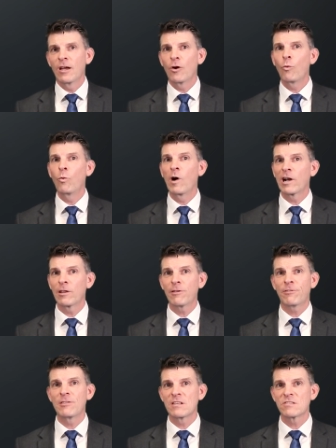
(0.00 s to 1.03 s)
One of the
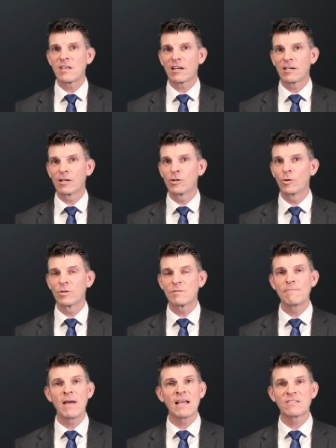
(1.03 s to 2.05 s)
things that can cause
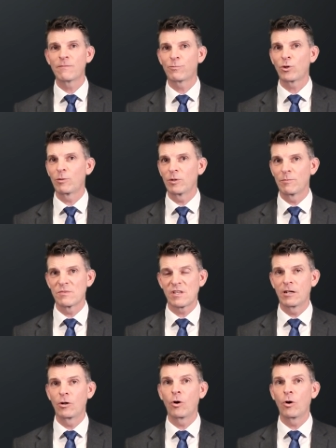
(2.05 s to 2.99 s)
massive problems and